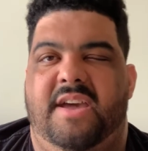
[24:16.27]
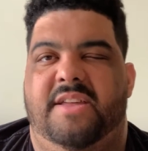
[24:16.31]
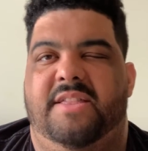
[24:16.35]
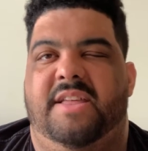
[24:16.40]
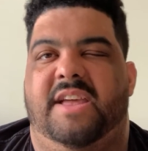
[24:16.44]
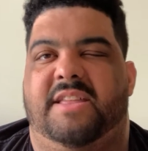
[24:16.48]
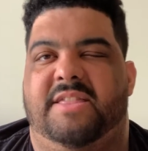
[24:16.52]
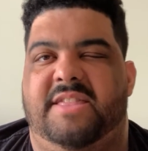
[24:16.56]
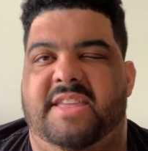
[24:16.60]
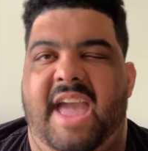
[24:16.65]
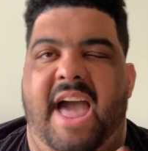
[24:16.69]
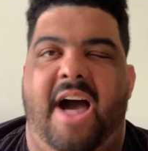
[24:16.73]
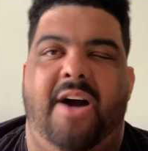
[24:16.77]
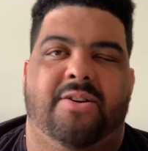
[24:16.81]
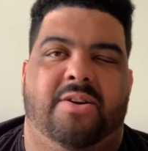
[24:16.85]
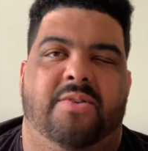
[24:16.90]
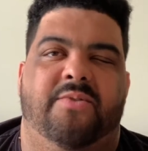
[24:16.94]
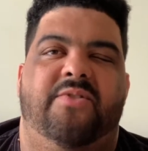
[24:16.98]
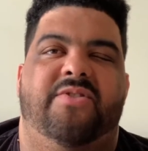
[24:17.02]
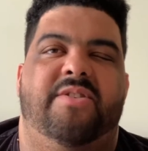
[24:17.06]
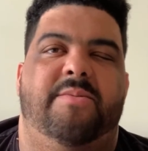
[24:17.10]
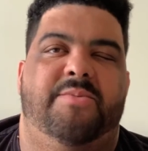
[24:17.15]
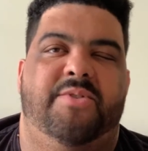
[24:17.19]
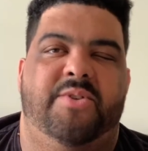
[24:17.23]
Like the
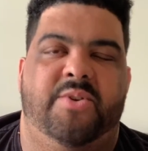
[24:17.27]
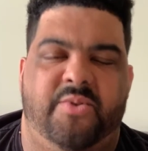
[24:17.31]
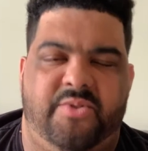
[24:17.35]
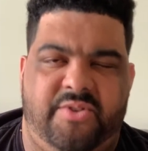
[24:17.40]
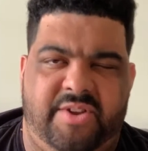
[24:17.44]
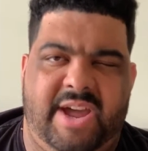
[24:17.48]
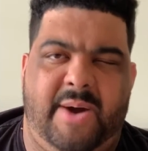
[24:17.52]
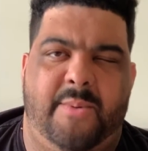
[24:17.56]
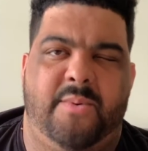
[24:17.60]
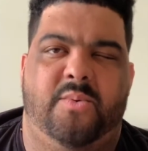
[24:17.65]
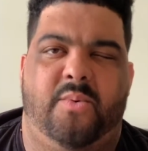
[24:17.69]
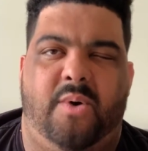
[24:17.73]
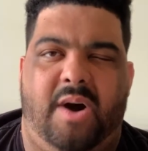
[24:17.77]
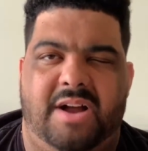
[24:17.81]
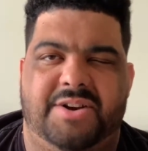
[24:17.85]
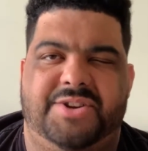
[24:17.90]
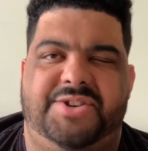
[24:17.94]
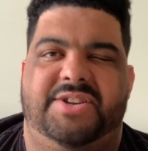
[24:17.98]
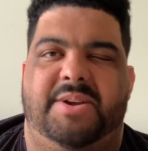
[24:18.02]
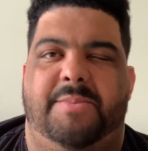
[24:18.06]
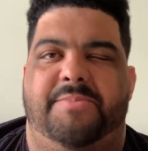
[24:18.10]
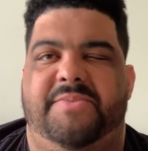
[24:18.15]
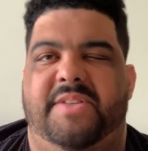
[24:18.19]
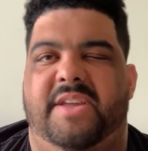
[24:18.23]
algorithm knew that I would watch
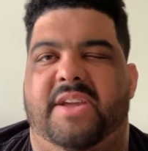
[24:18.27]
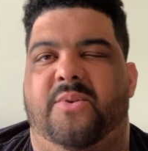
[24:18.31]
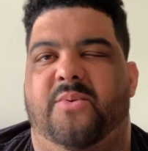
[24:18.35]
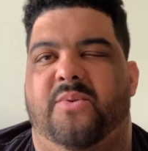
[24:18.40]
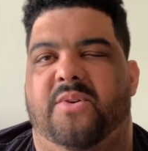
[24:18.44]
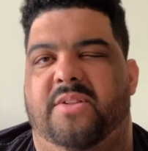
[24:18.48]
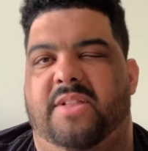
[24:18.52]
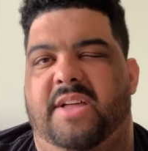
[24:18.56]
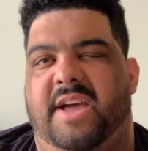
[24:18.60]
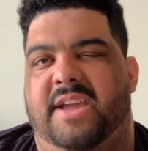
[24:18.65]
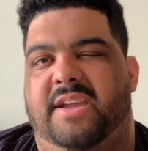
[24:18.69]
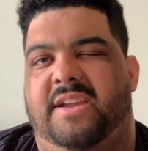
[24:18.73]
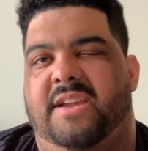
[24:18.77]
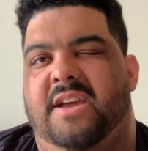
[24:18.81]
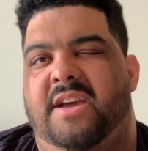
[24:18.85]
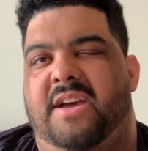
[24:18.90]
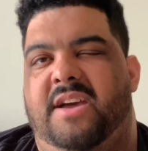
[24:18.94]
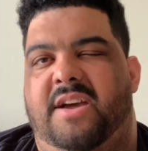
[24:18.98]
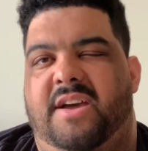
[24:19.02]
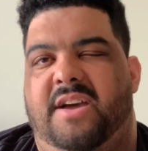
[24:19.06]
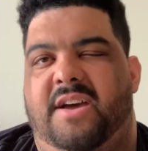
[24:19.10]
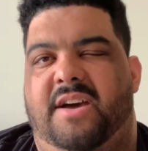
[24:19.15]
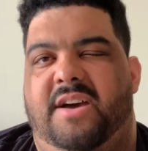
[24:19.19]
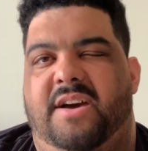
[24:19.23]
something where like
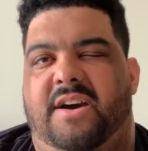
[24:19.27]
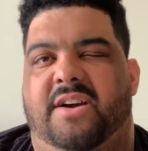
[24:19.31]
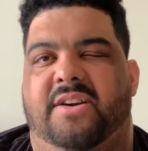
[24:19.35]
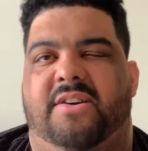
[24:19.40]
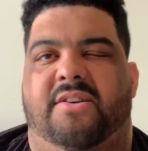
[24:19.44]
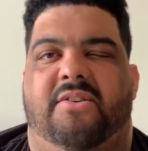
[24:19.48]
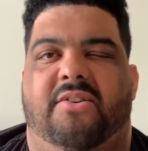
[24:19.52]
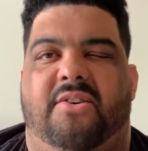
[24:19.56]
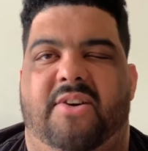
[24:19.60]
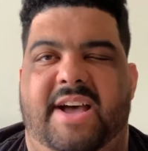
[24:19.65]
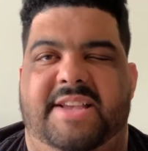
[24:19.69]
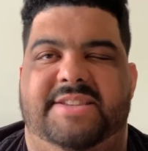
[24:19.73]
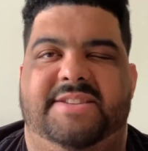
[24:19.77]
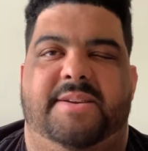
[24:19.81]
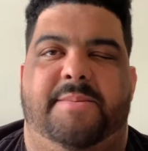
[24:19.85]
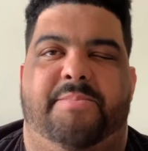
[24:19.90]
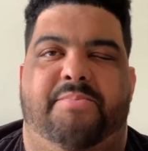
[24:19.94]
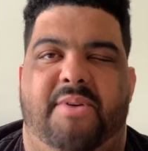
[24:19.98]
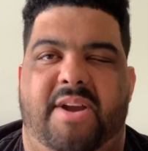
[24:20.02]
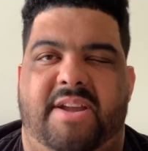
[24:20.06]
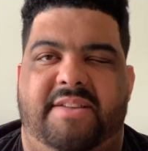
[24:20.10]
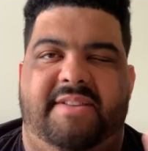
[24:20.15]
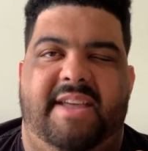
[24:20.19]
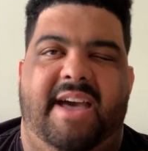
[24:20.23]
a girl has a
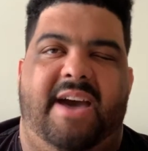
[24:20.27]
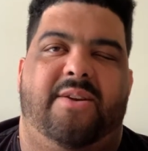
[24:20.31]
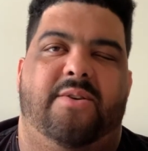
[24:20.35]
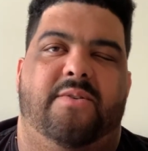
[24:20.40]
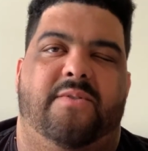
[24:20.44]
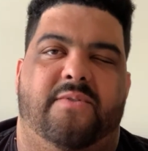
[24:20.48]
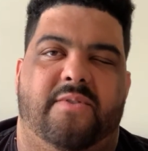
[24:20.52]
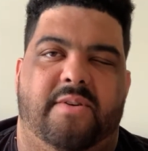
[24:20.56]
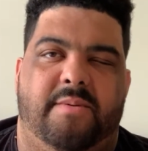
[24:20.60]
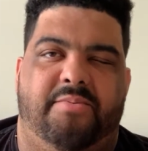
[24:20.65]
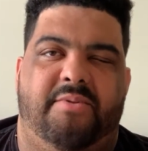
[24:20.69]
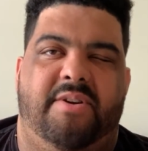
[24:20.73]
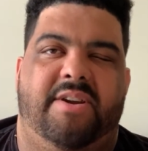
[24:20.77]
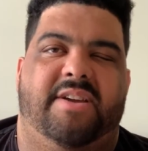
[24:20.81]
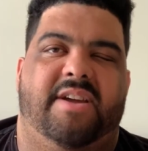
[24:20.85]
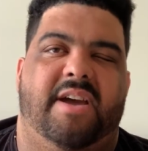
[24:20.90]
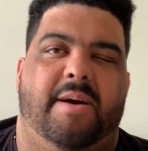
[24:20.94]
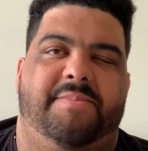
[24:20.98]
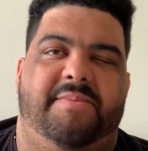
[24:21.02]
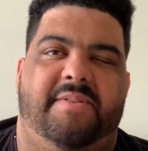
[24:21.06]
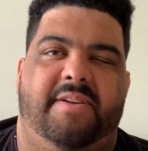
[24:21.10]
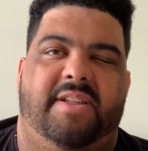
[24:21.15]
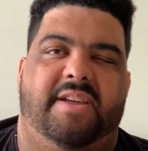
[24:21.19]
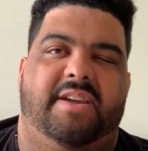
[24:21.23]
breakdown over a
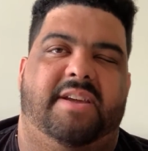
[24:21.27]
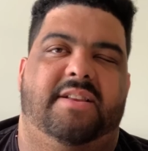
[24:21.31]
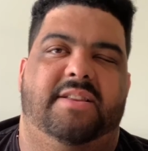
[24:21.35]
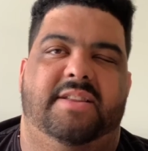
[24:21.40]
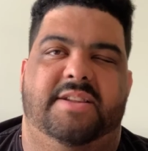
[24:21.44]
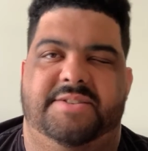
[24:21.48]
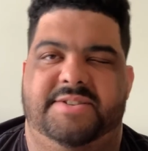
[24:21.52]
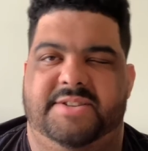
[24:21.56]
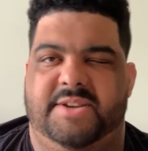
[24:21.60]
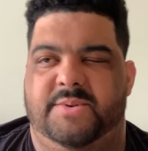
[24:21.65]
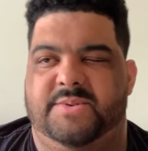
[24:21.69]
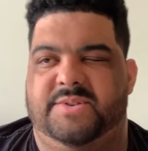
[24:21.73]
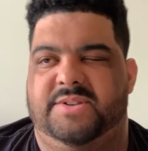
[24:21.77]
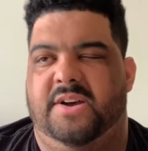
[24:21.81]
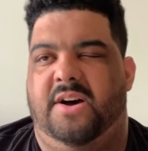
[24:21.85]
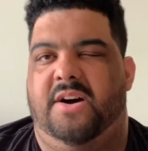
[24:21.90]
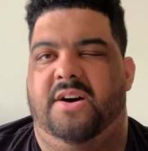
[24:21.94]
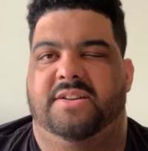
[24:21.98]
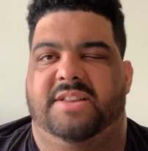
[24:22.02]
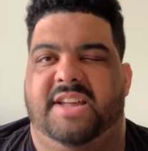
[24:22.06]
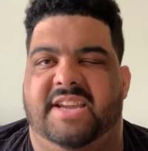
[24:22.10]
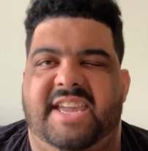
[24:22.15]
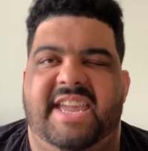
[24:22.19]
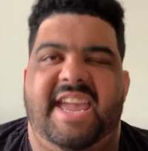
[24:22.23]
breakup to like a Lizzo
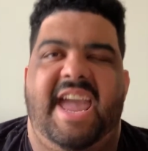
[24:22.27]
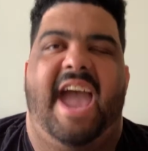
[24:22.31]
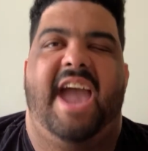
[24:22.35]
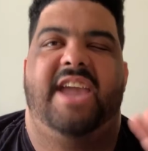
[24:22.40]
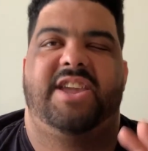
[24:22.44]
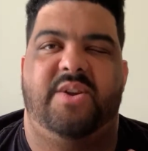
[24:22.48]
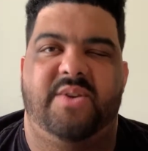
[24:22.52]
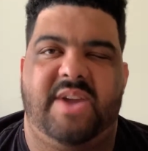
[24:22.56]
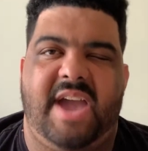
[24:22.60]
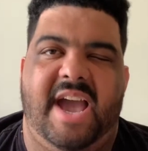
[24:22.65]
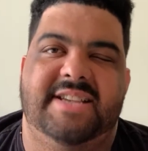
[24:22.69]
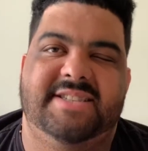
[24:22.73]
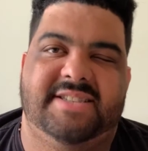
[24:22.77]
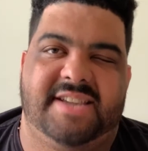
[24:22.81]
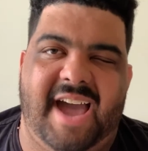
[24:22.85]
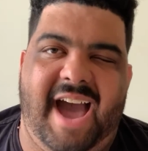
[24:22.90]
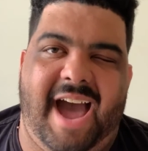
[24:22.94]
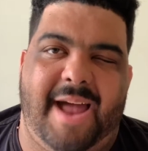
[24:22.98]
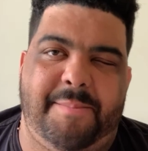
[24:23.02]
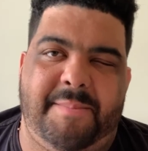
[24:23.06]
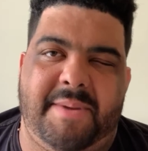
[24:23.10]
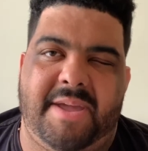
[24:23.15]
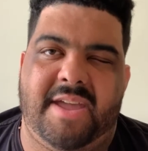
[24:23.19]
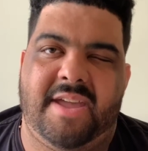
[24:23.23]
song. Like, yeah, you guys
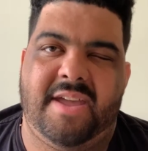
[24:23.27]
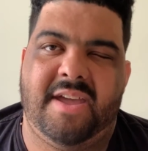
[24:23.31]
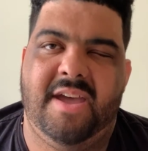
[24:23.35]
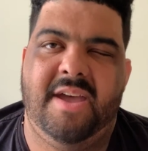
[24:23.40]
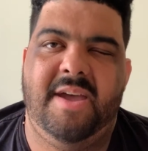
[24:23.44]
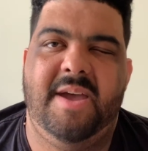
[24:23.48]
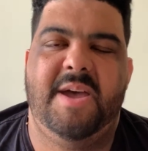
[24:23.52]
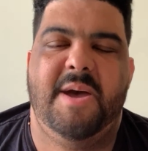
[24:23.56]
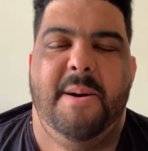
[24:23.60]
got me.